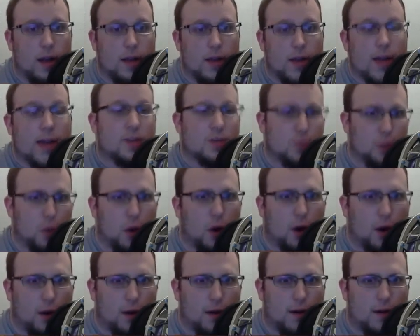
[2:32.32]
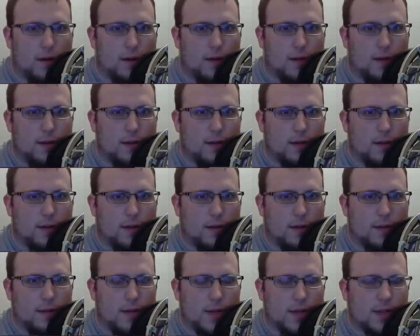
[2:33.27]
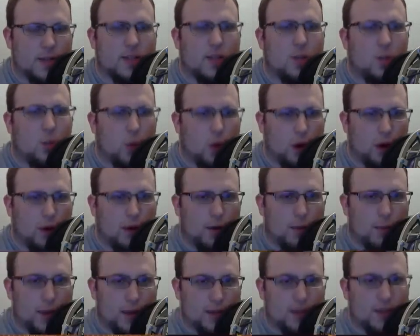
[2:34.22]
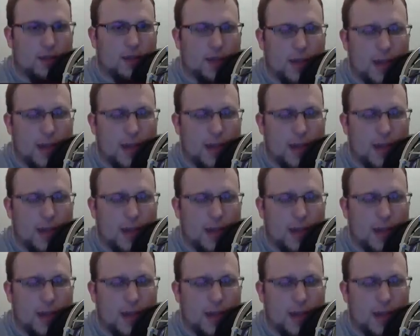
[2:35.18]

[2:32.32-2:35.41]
That's wrong. That doesn't work because the